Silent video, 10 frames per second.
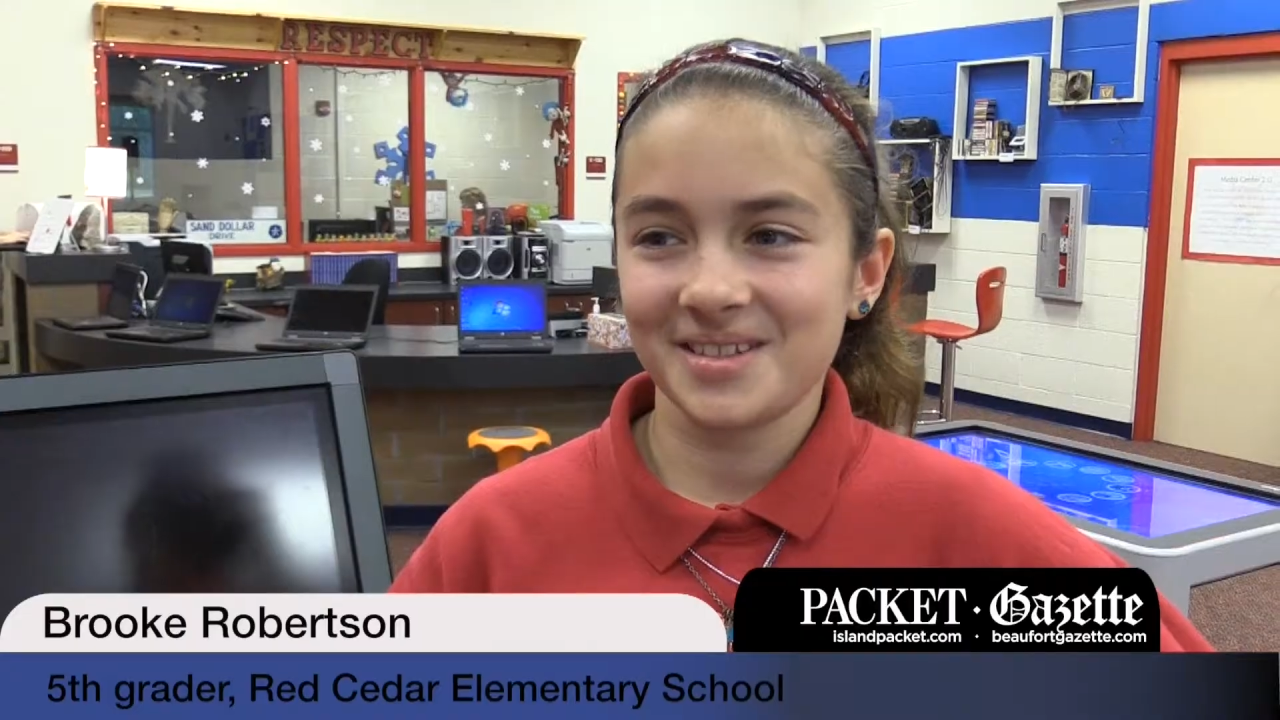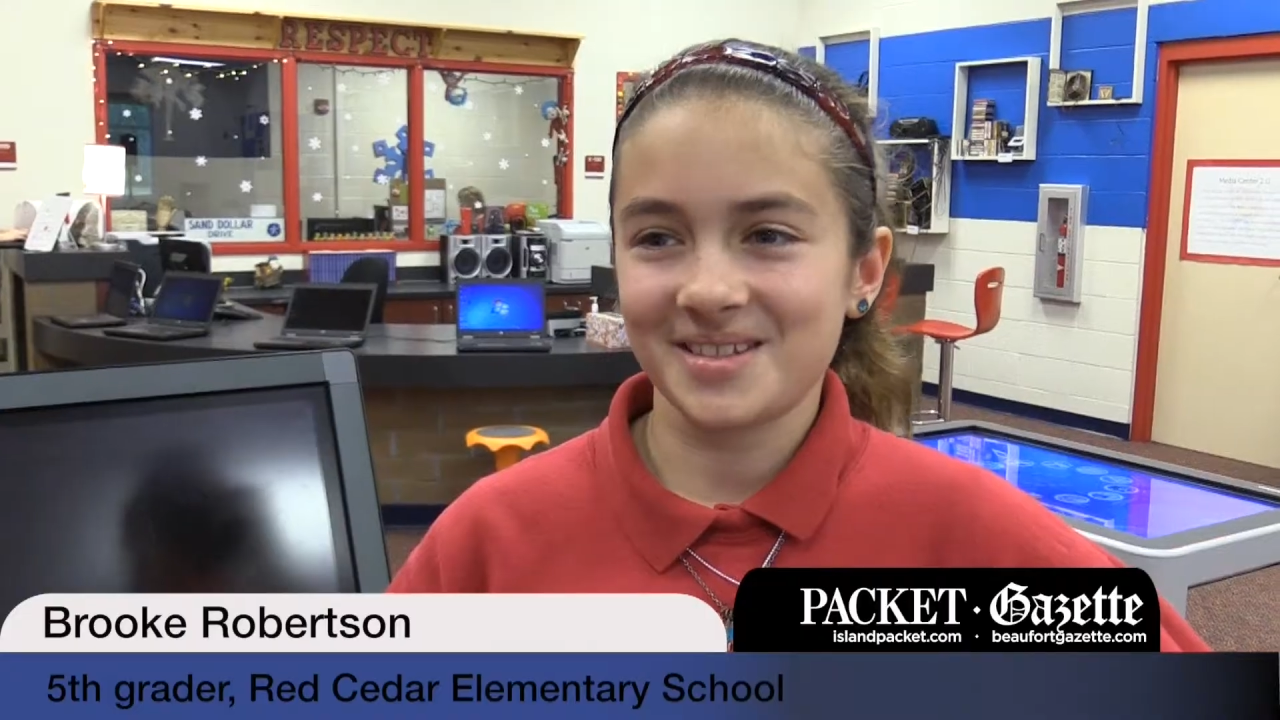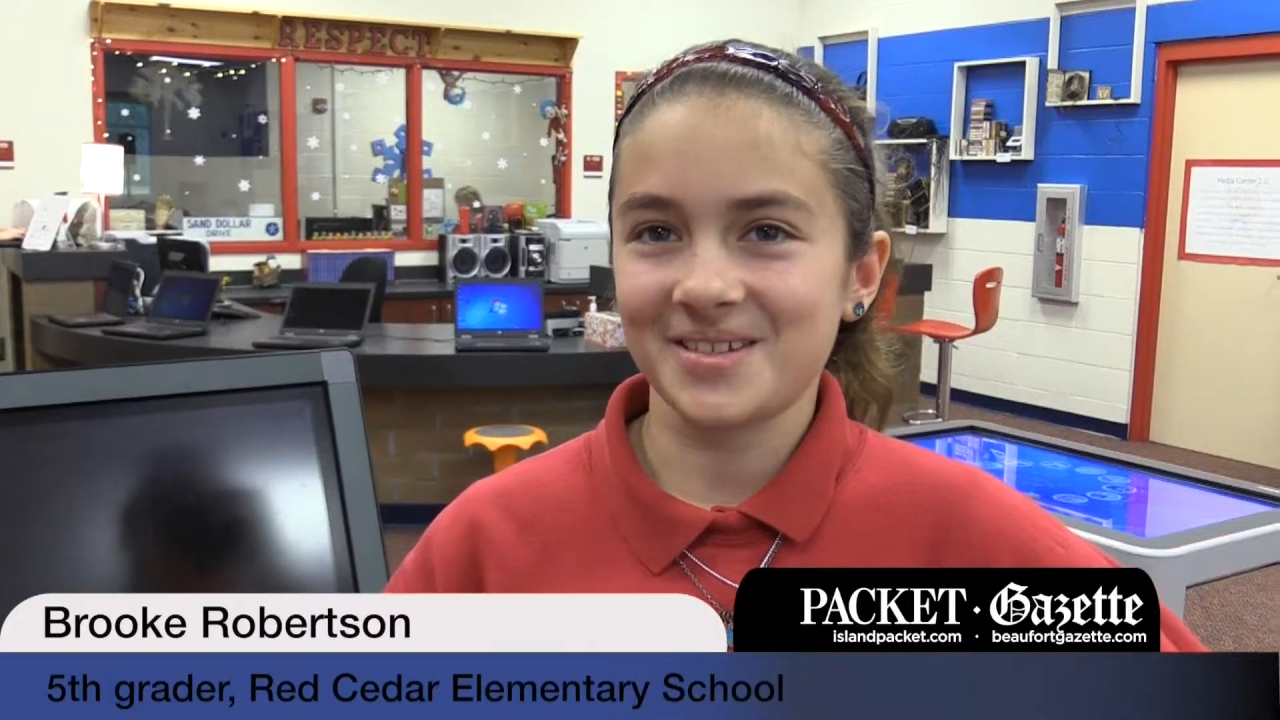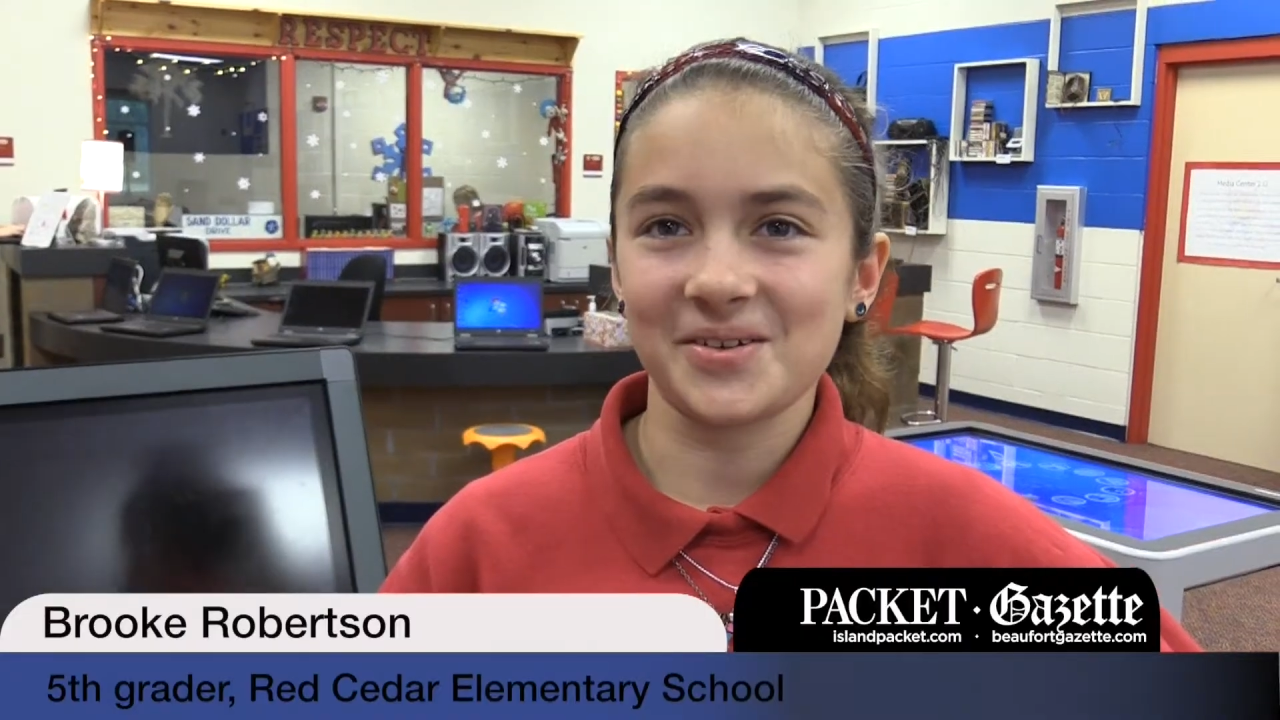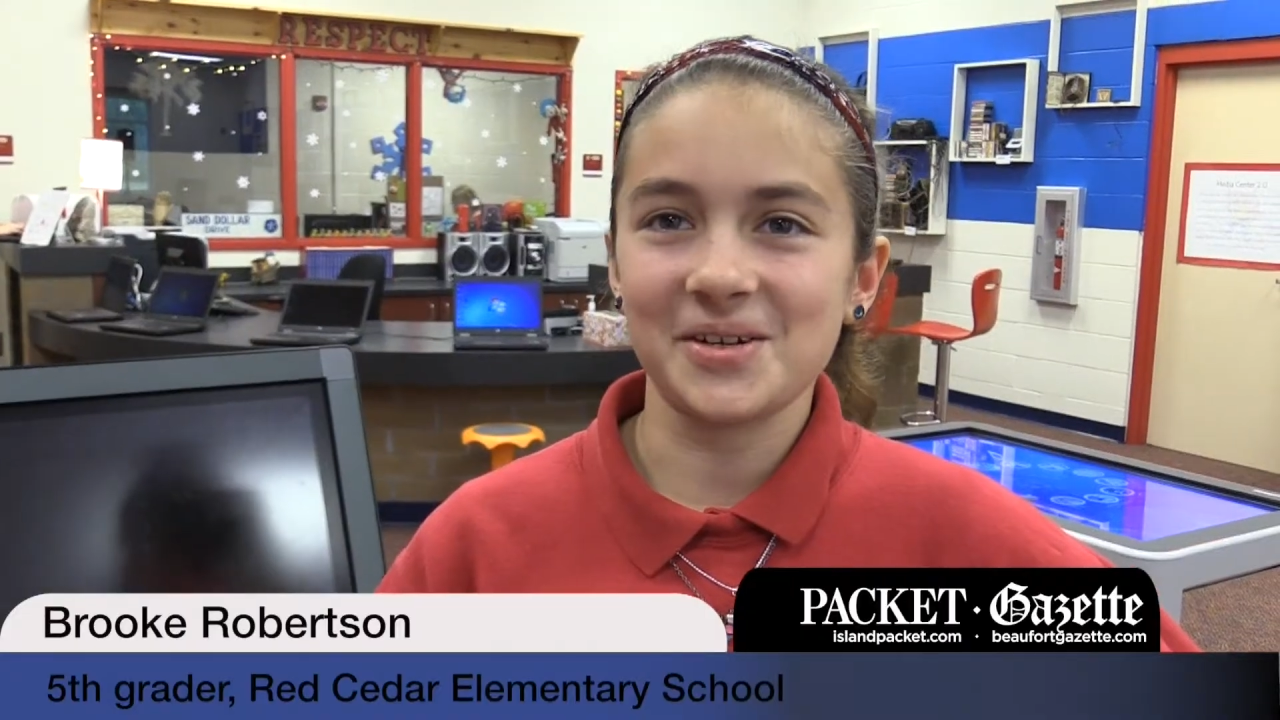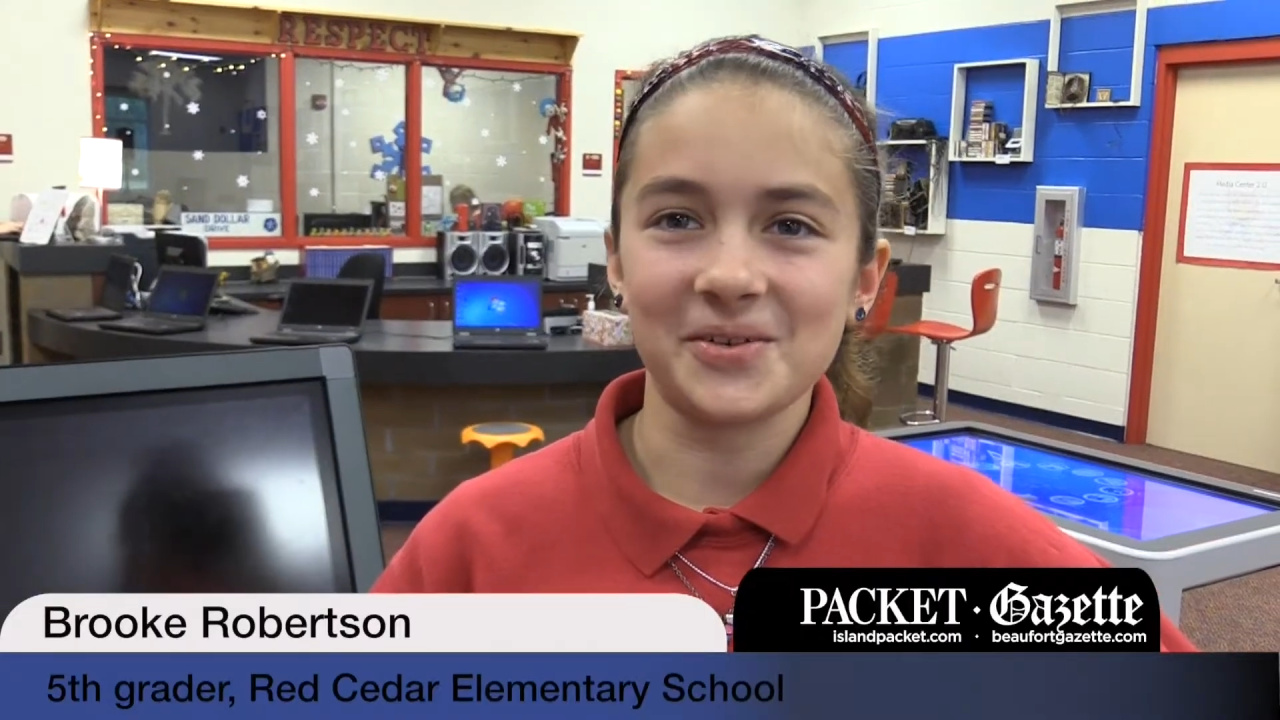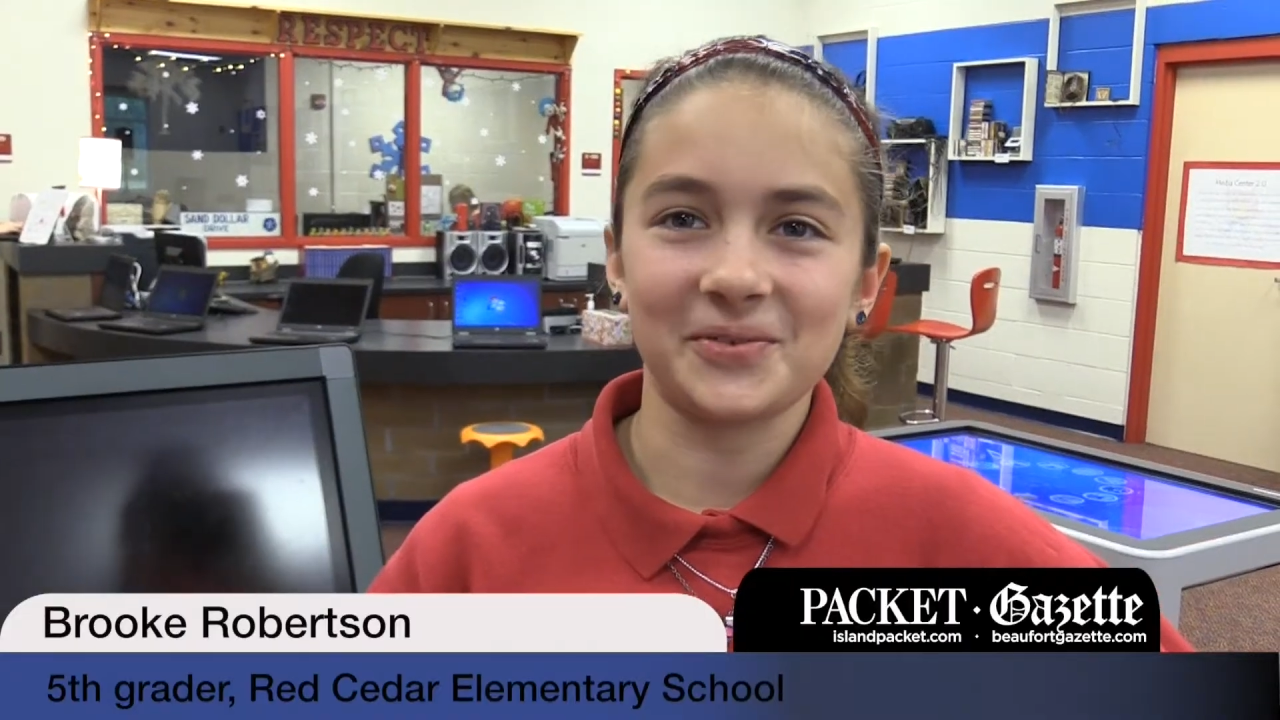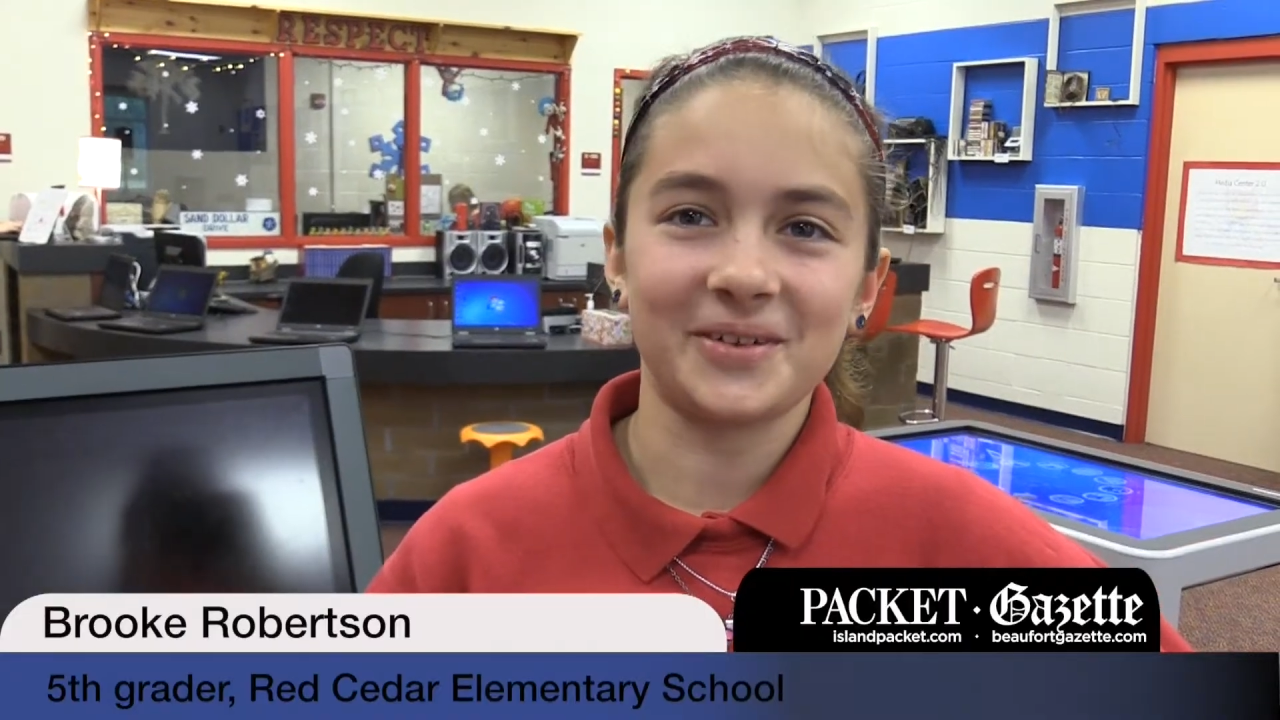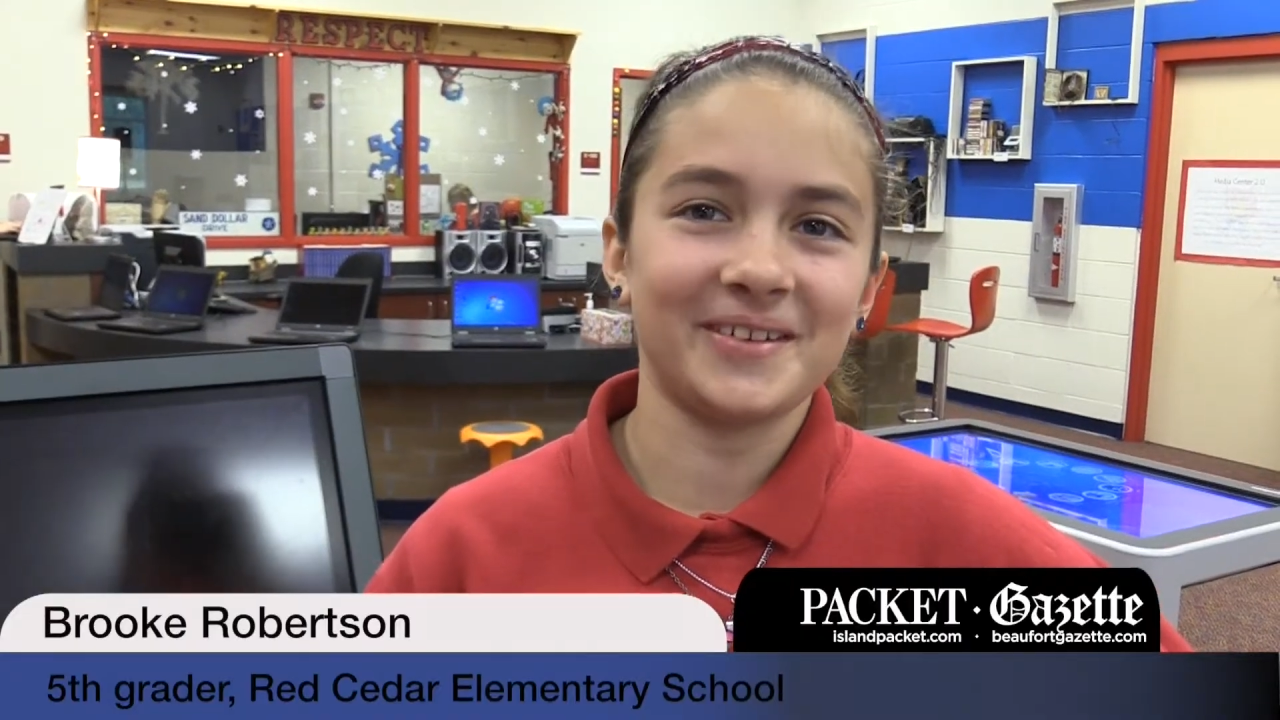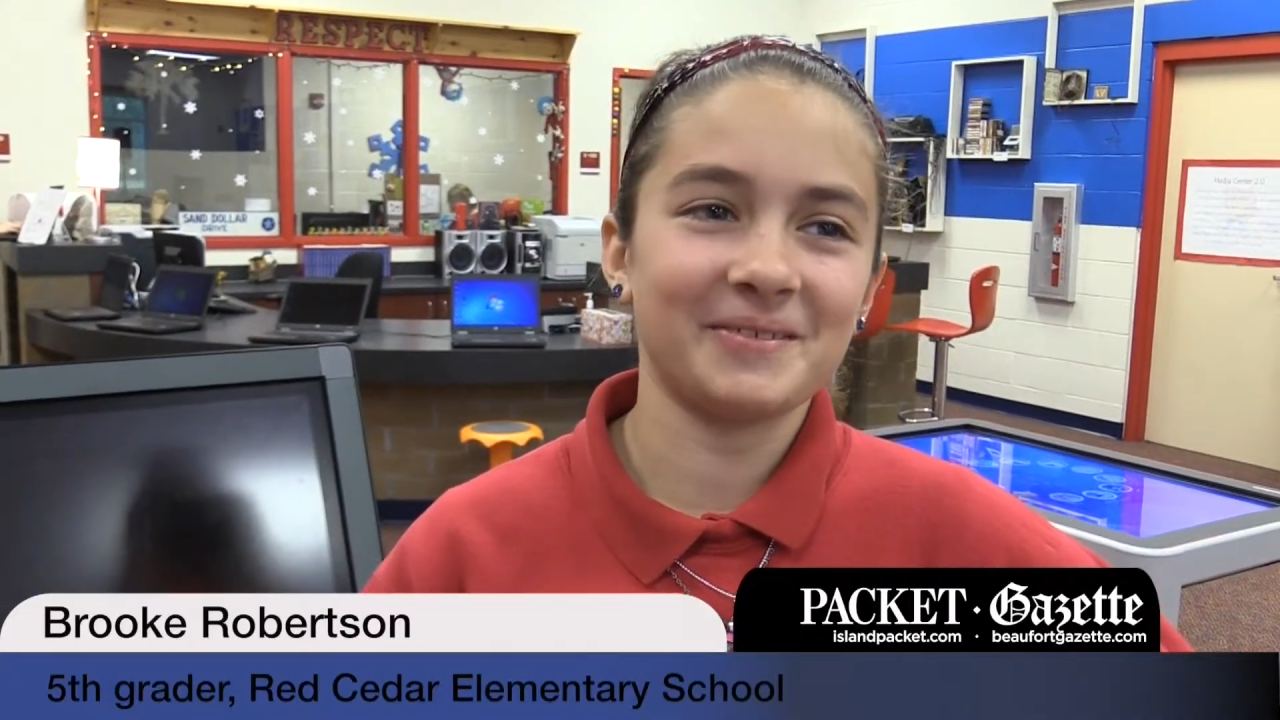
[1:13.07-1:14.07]
It's so
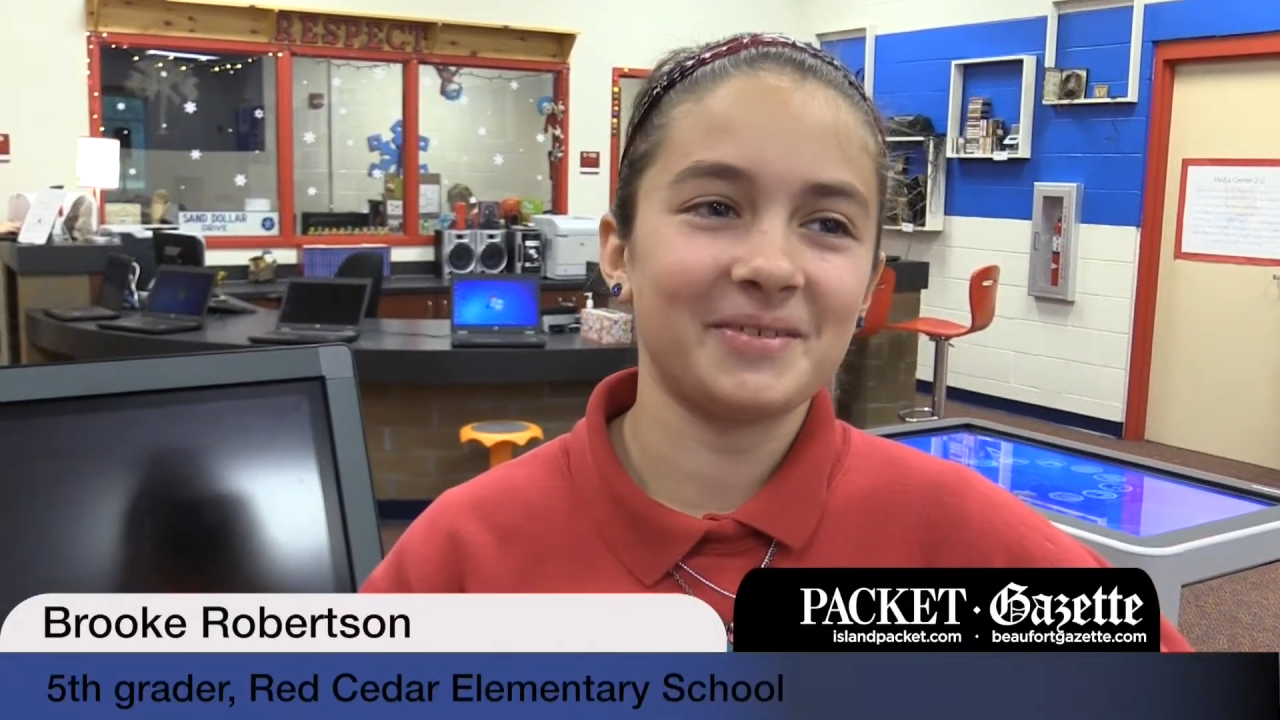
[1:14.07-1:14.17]
different,